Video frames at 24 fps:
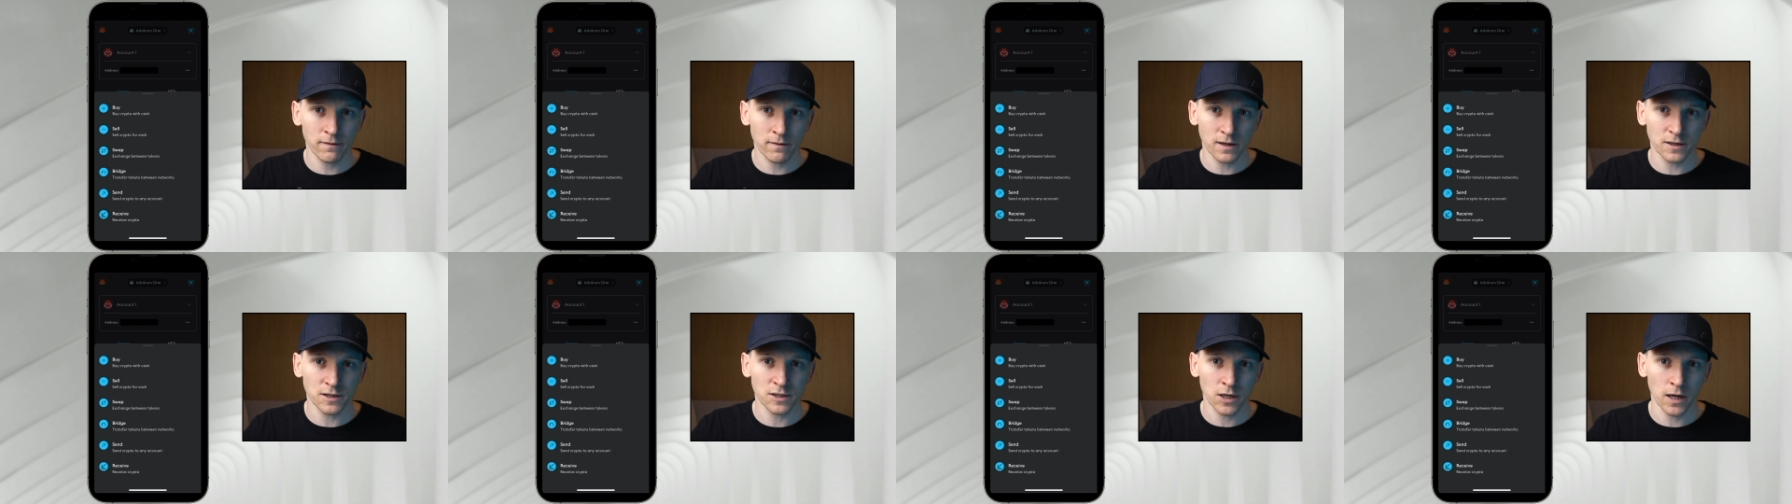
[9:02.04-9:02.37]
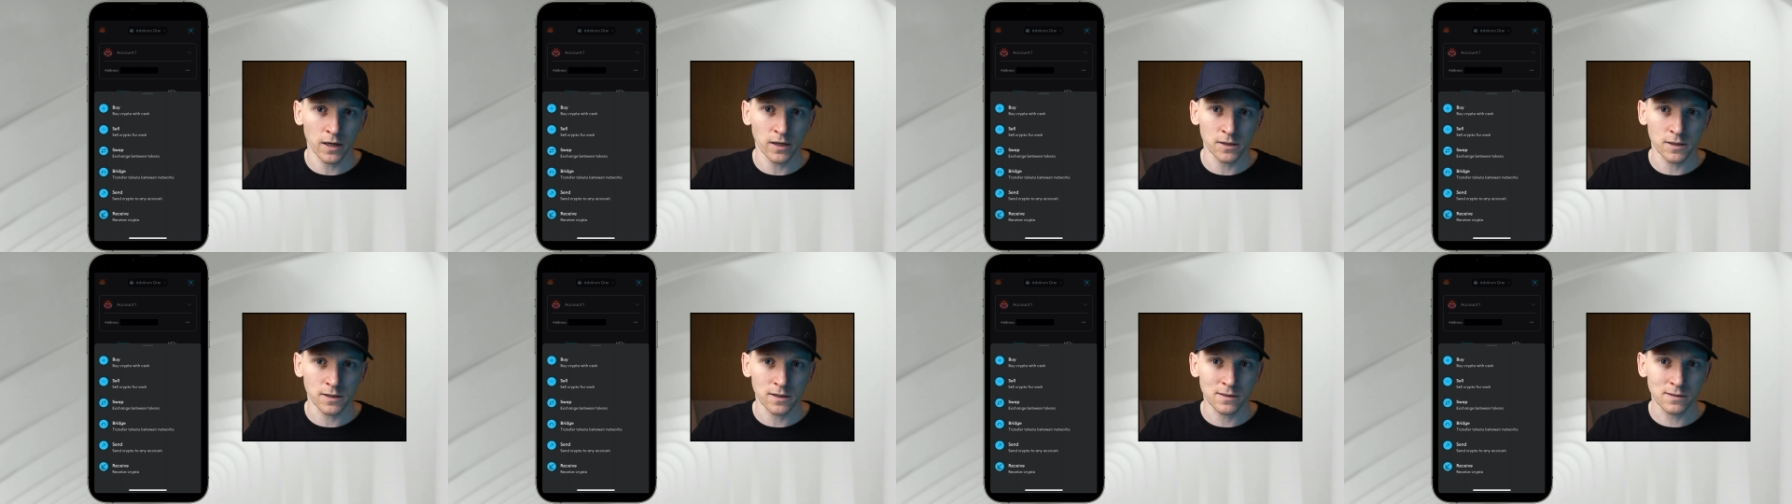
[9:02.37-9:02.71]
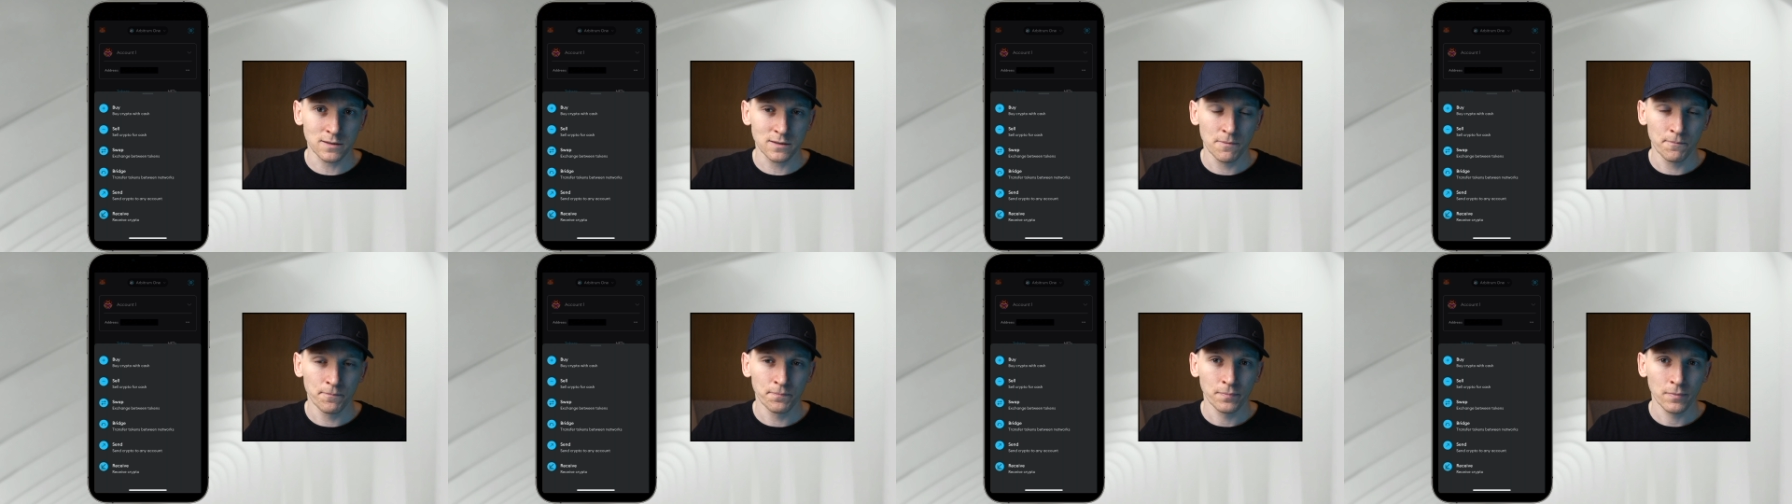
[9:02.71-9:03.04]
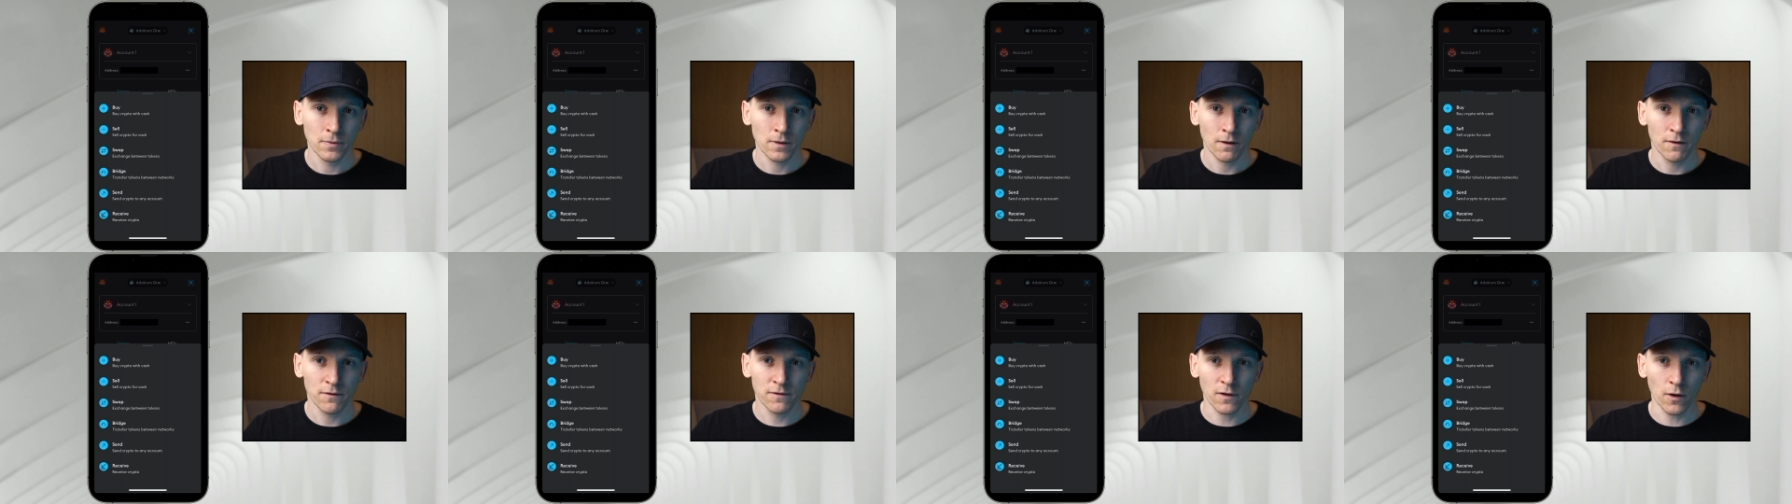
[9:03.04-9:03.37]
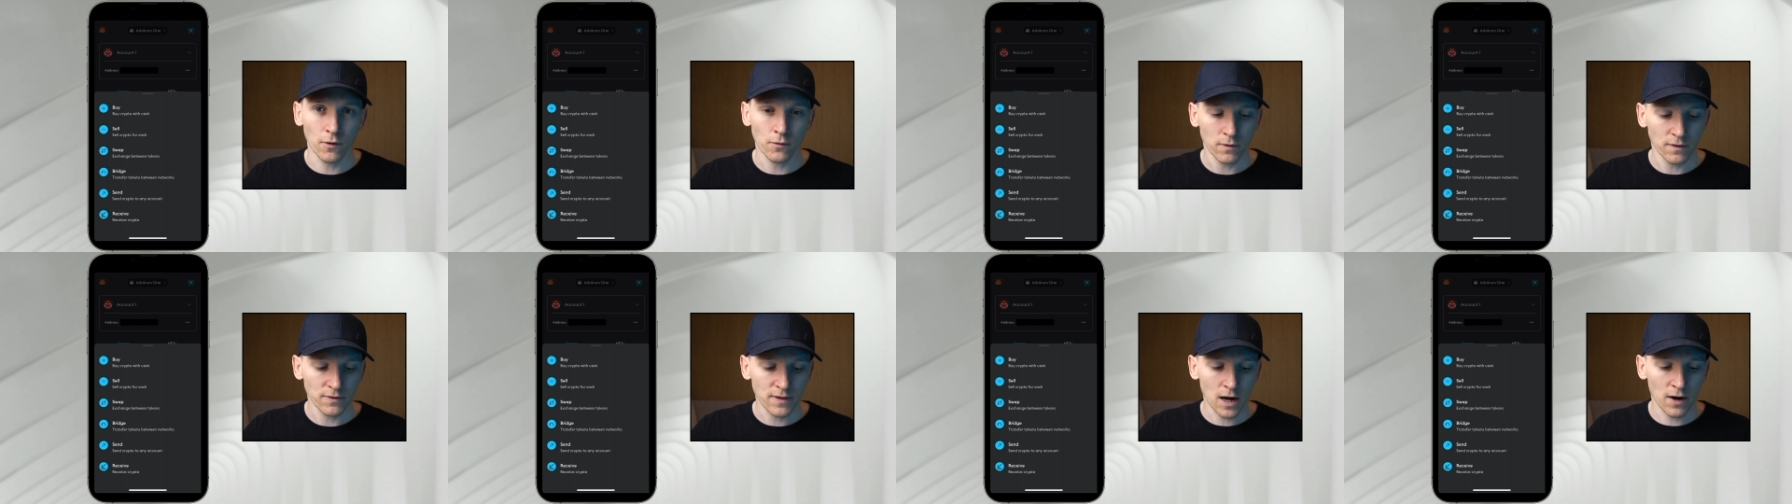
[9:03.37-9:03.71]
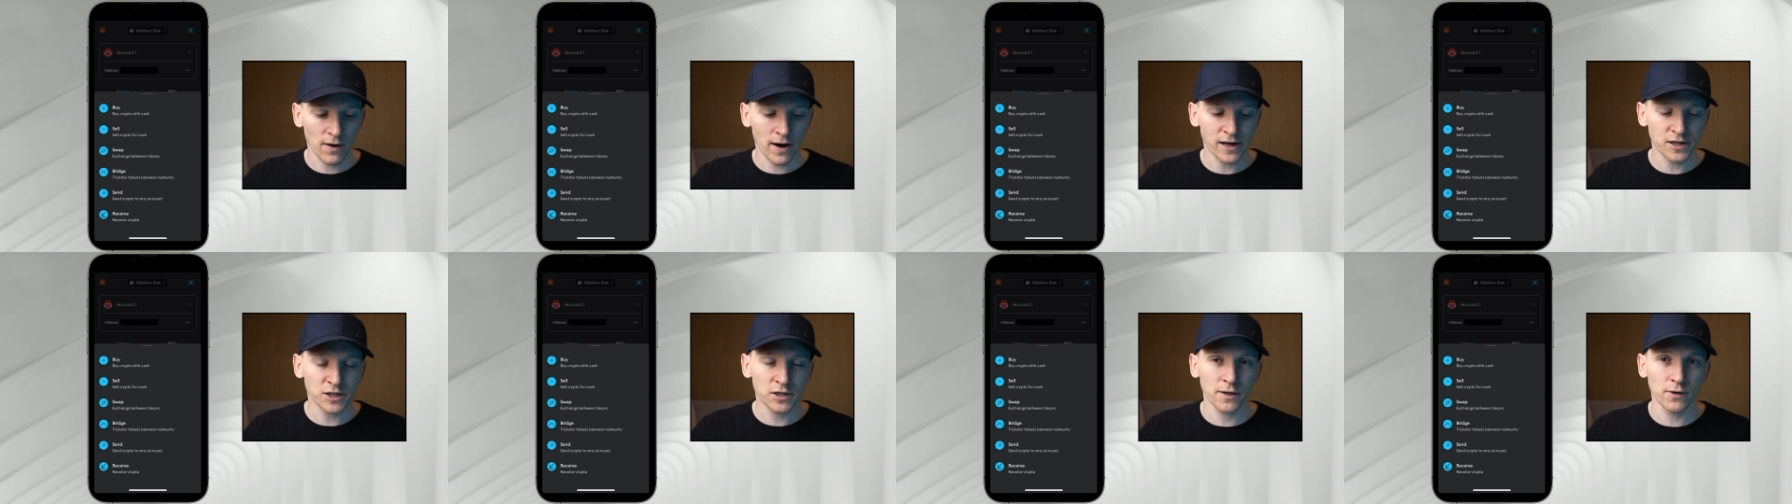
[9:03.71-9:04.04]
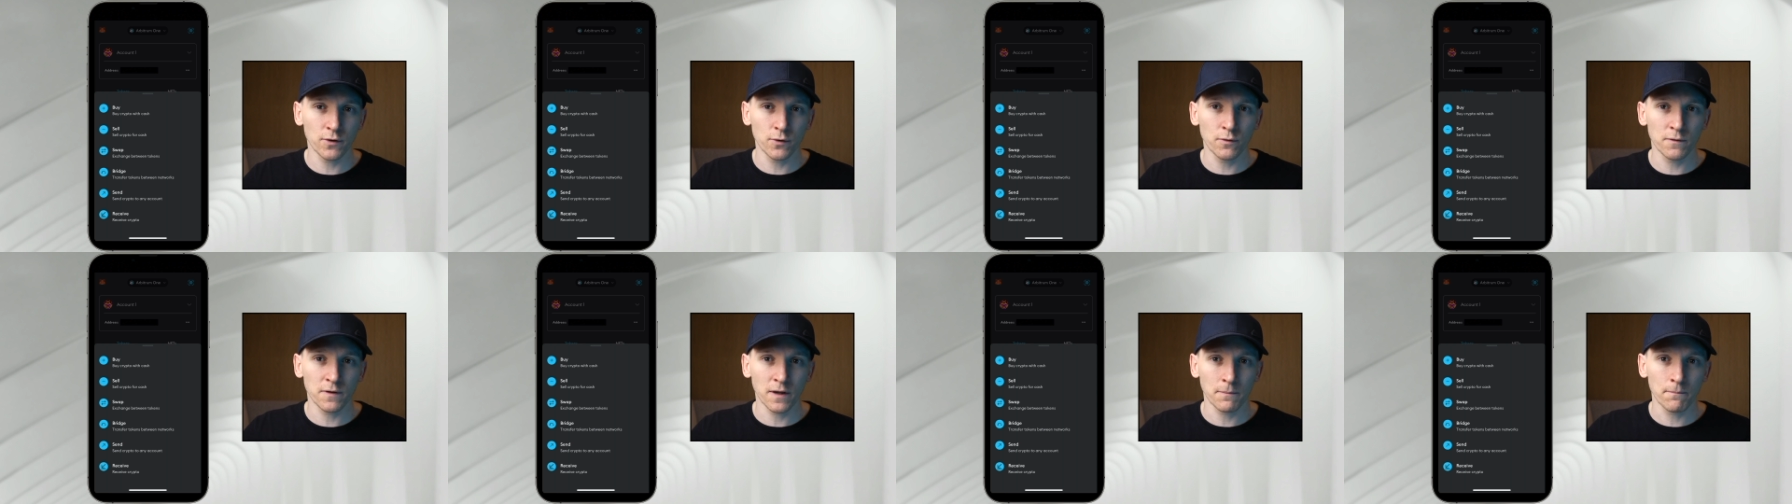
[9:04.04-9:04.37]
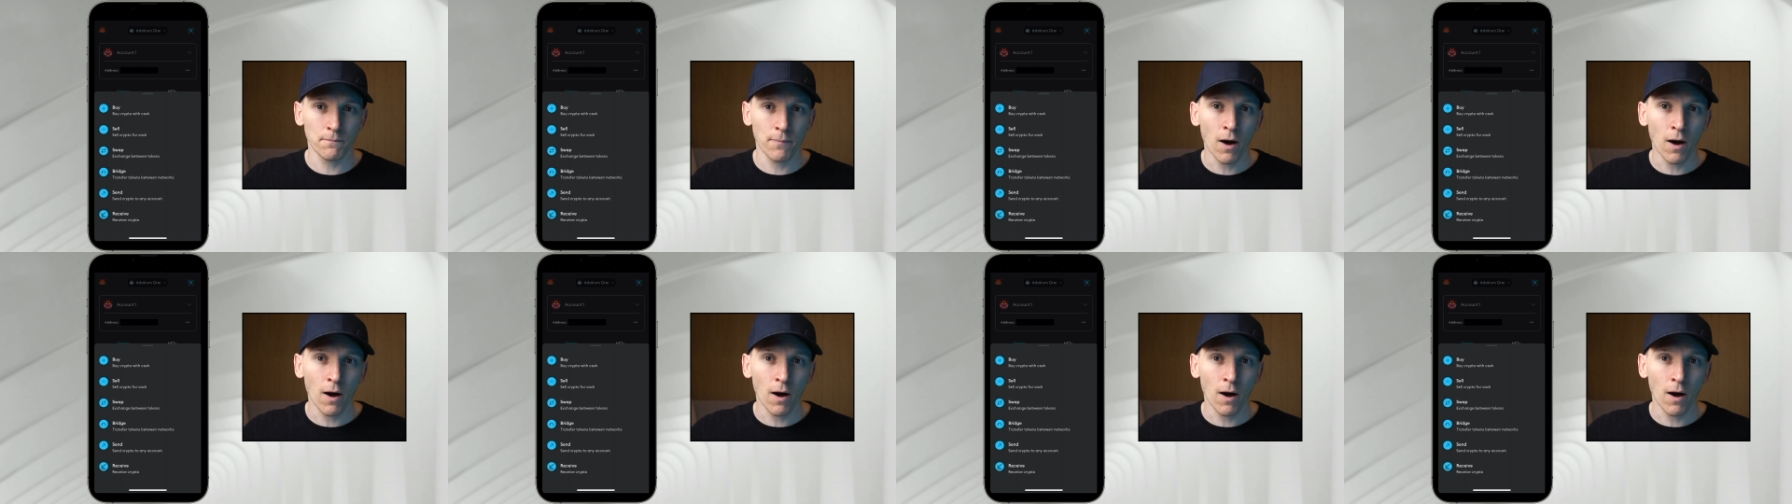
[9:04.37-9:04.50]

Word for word: exchanges. So they're actually using